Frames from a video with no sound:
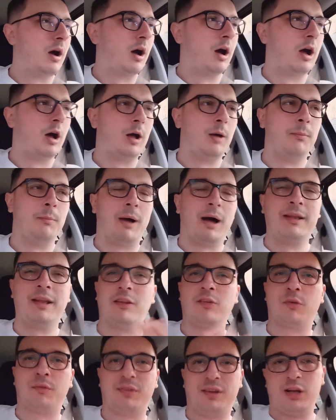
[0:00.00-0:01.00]
And
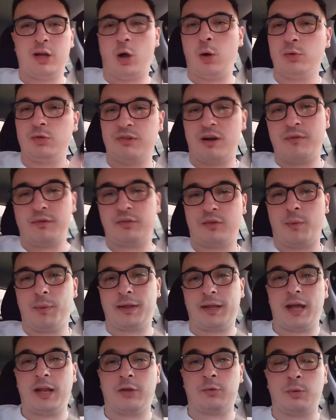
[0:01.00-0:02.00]
there's obviously loads of others that
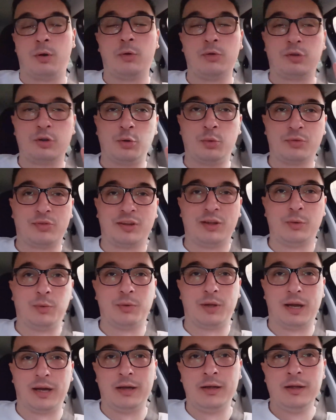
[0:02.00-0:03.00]
we get as well, so you'll see
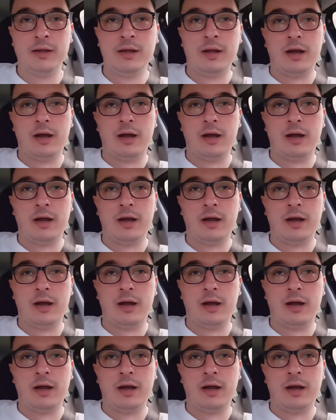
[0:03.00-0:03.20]
all that.